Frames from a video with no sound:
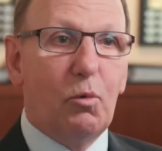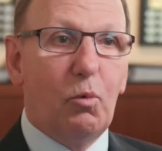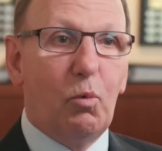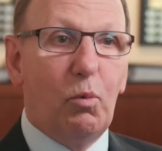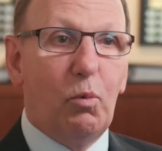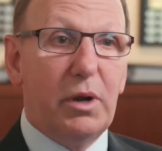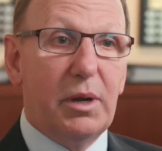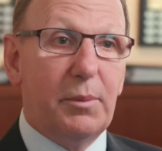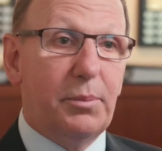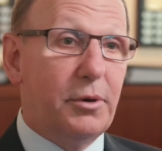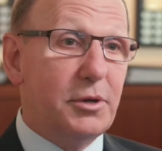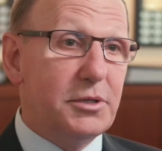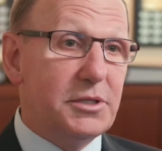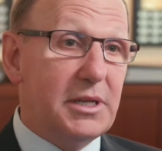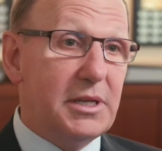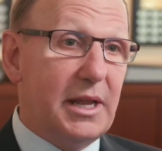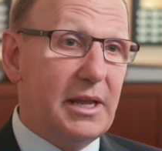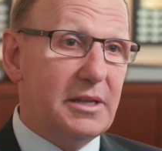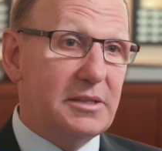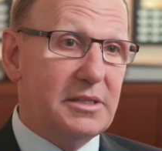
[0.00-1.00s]
When a
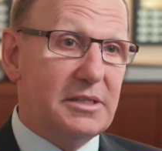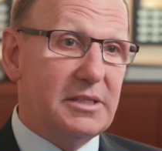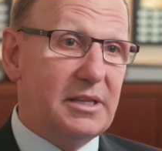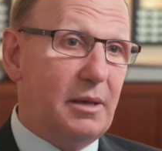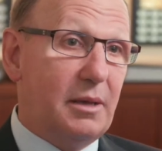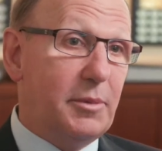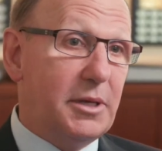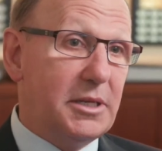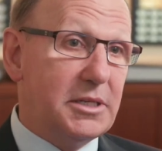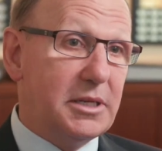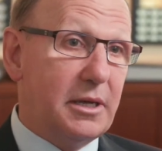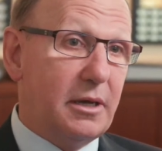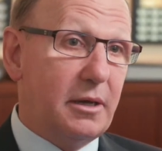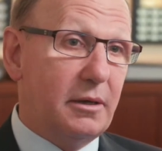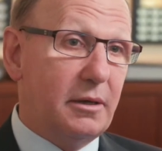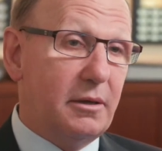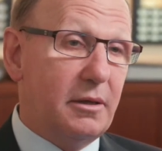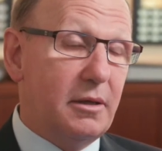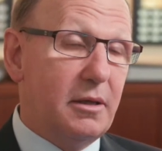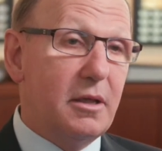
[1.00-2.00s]
person has a tummy tuck,
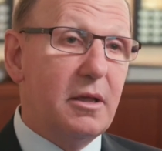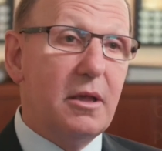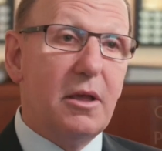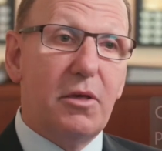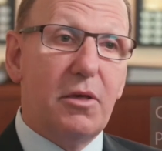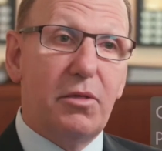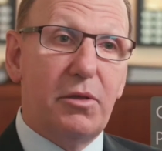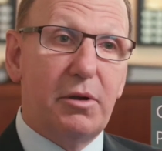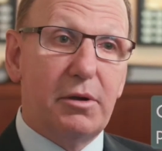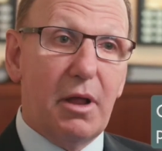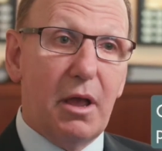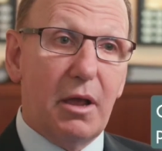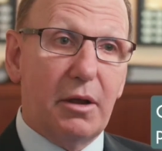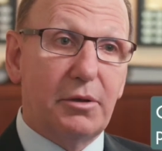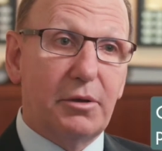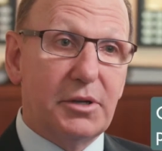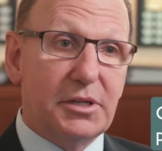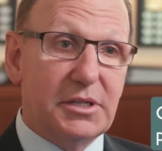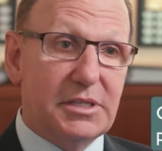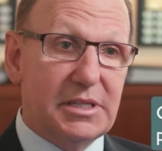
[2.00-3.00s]
they're not
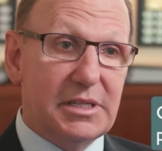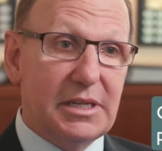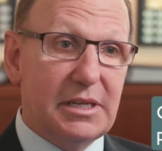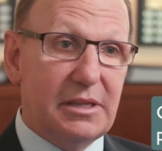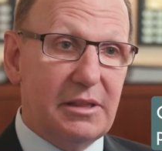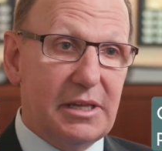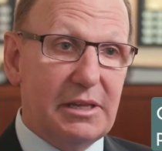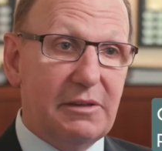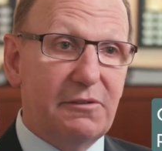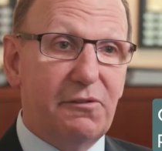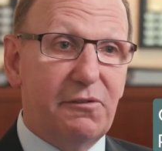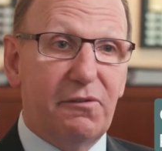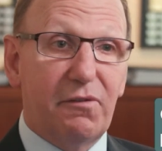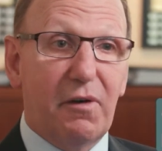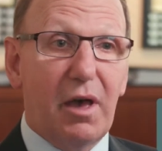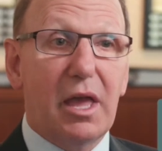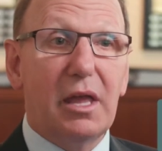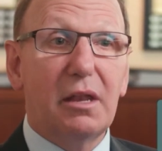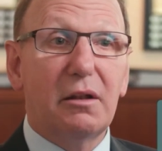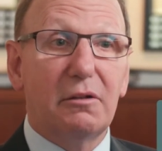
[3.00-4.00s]
going to see the
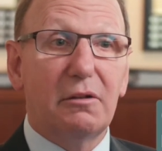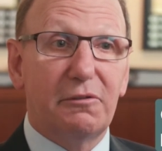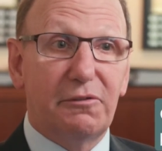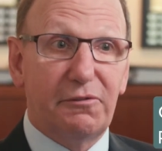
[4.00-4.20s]
final,